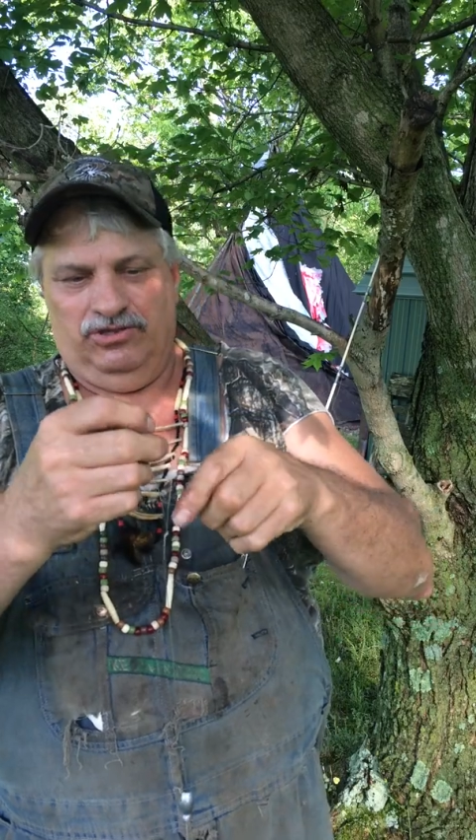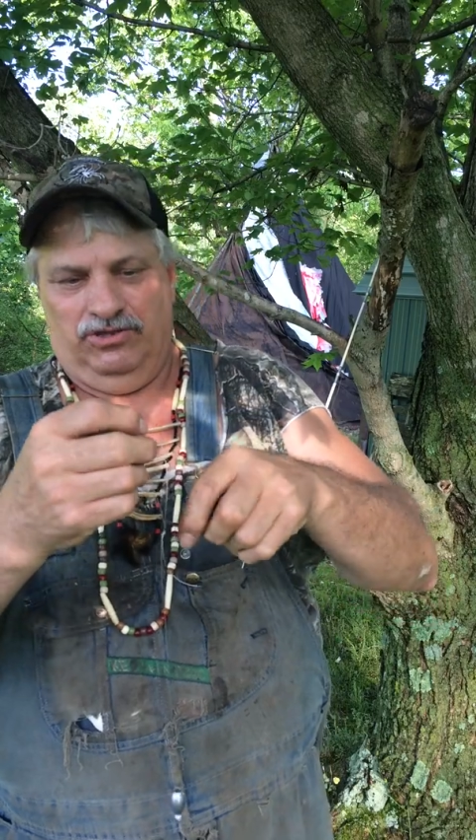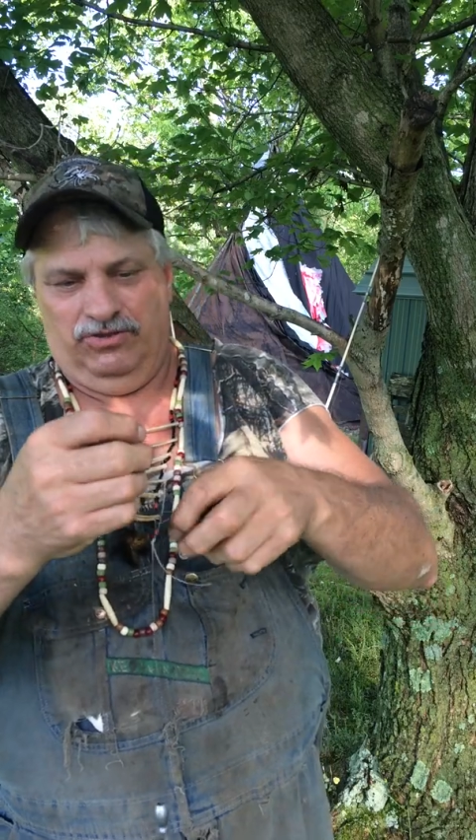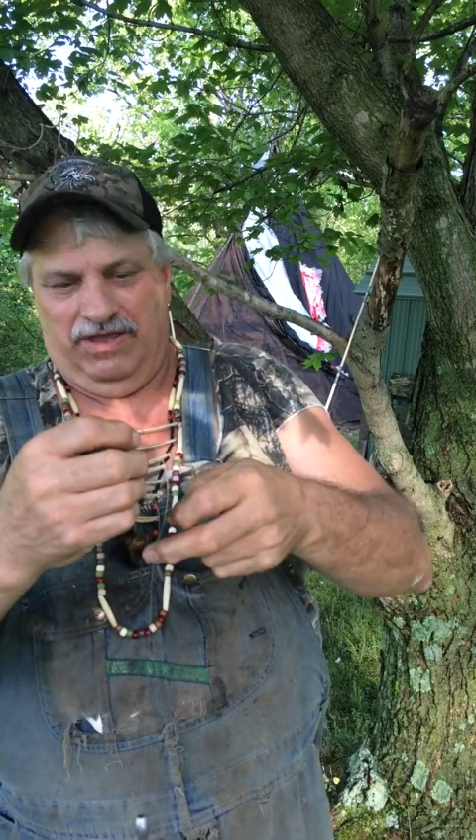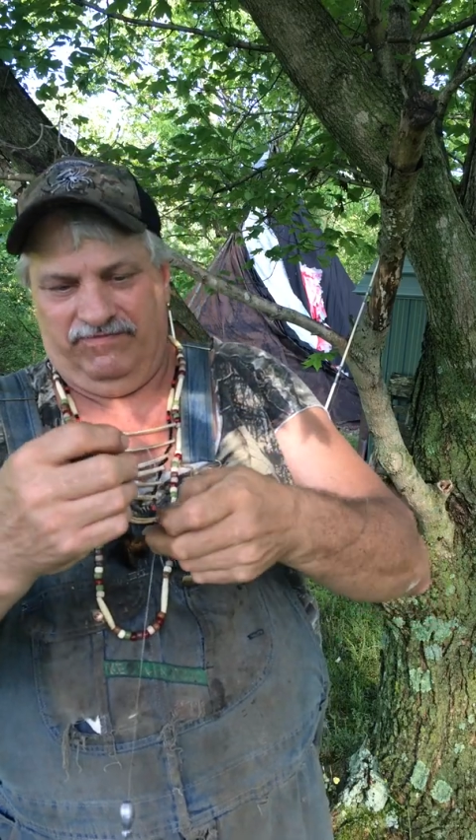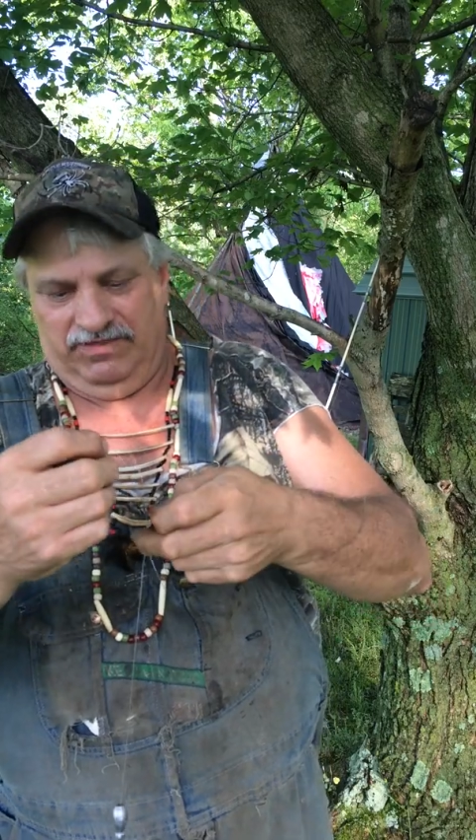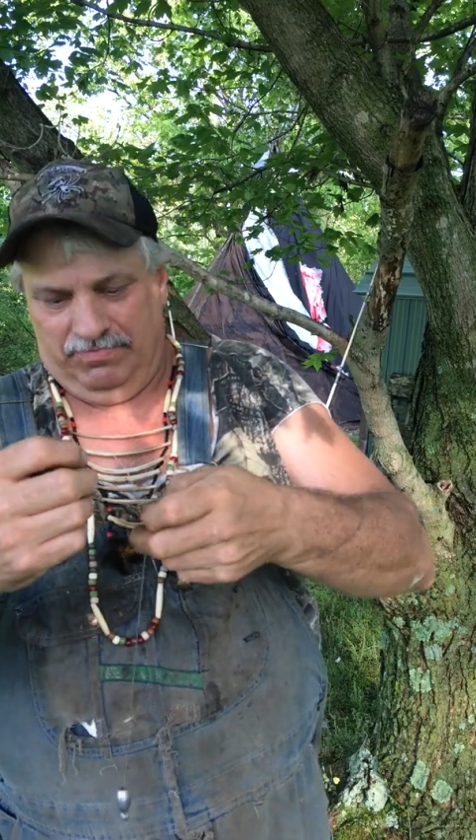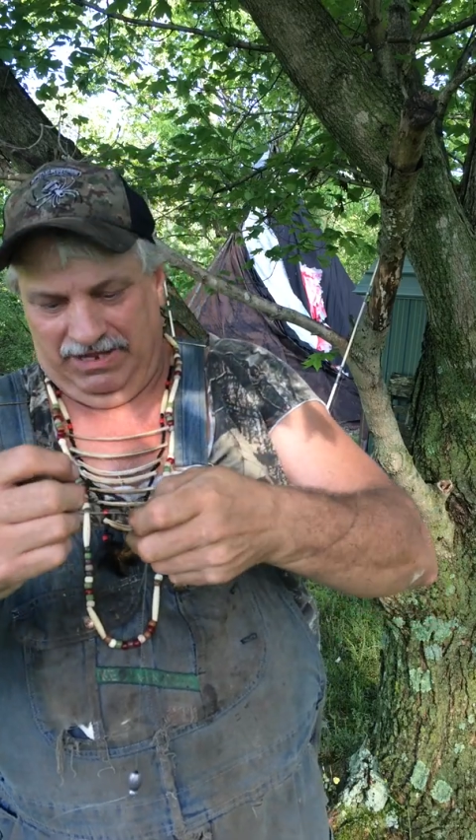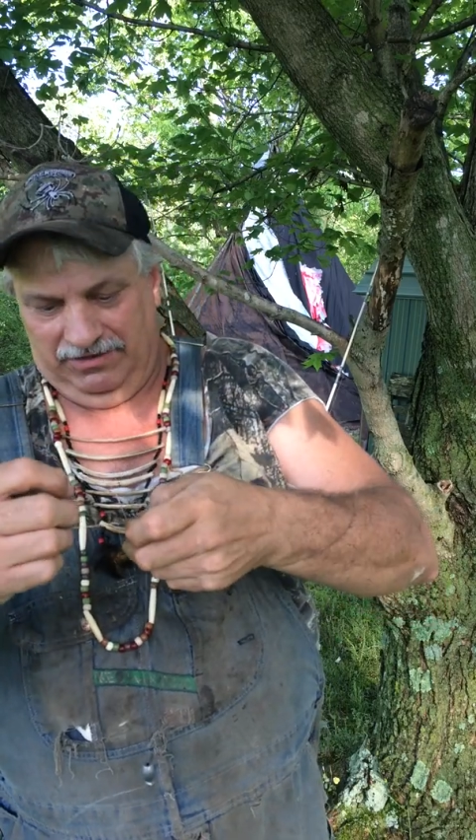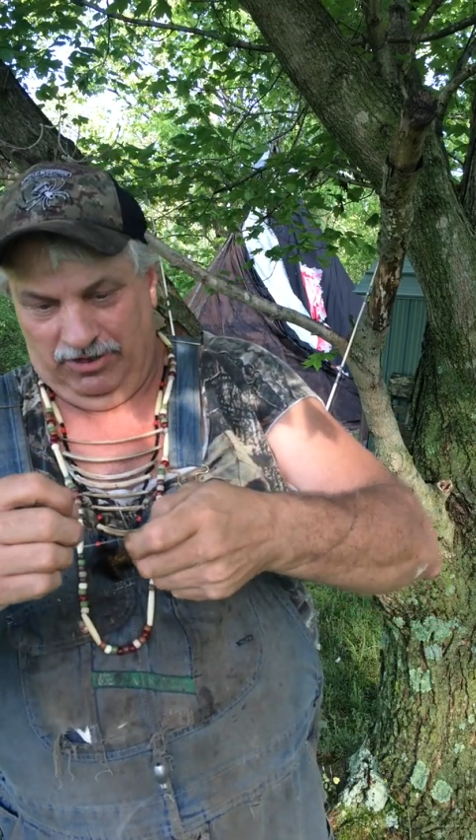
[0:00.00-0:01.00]
You have the
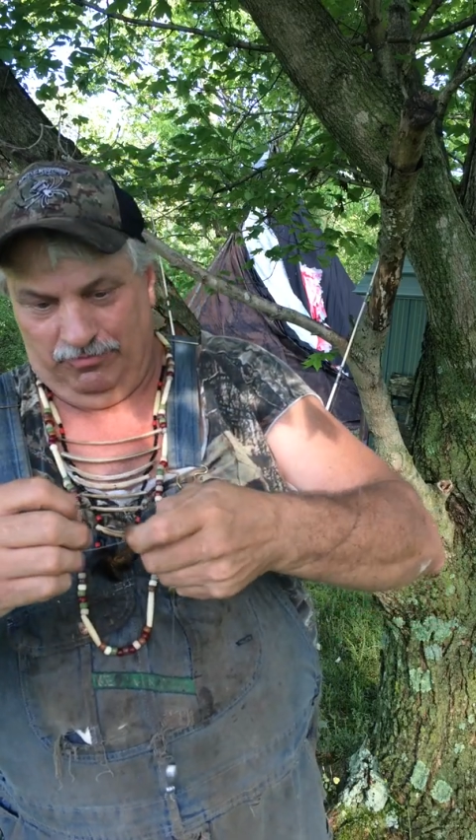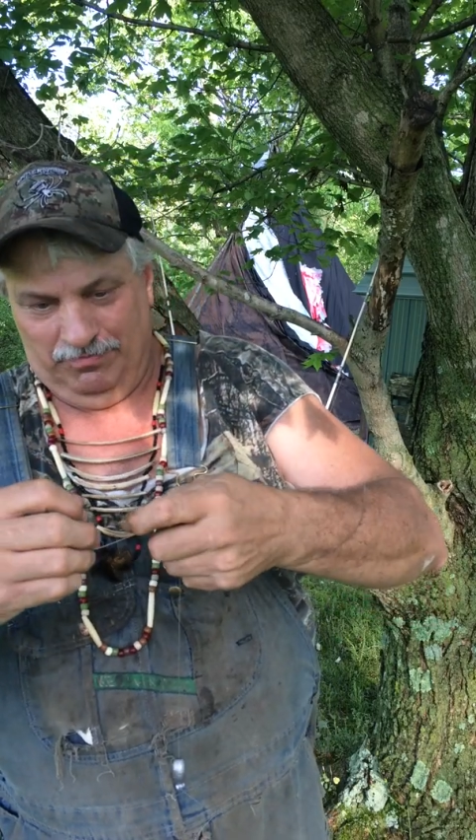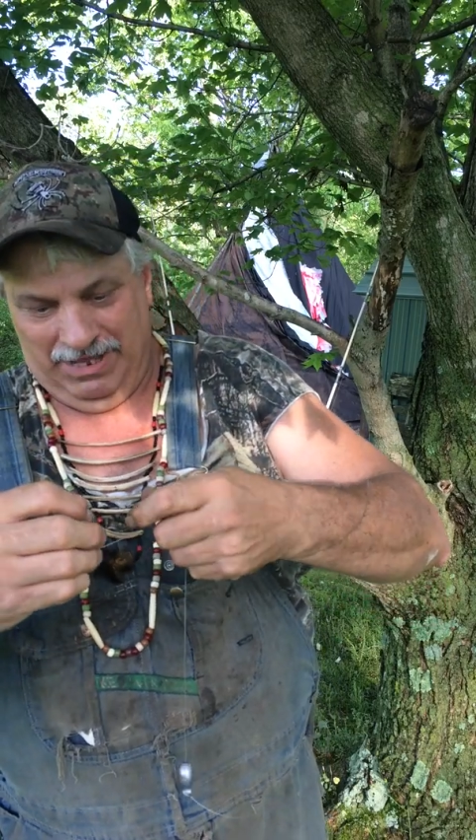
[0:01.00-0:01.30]
big loop